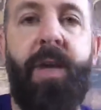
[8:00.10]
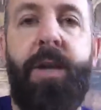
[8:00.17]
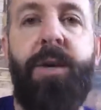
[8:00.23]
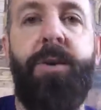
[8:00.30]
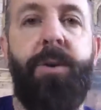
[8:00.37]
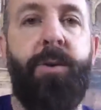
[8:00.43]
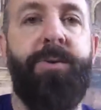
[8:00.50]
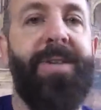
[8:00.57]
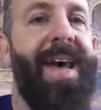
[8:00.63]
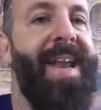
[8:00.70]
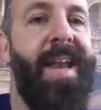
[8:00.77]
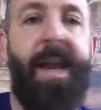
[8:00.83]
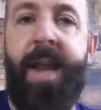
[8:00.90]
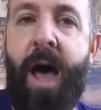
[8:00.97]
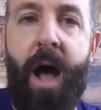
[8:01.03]
that you use,
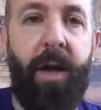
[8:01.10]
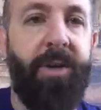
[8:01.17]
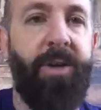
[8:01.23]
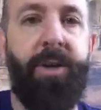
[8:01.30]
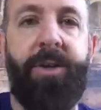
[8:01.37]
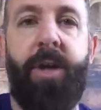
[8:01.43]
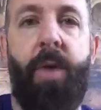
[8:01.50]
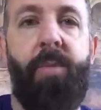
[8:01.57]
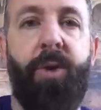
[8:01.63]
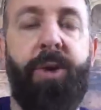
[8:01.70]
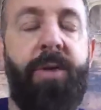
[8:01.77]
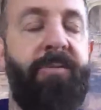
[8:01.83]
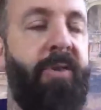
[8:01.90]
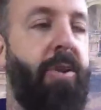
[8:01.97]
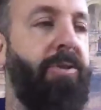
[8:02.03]
not going to double
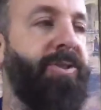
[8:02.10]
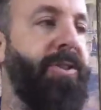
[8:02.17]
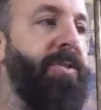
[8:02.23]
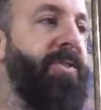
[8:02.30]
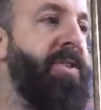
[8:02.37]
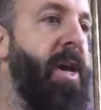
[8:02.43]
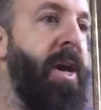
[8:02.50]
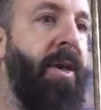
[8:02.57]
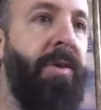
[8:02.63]
conversions.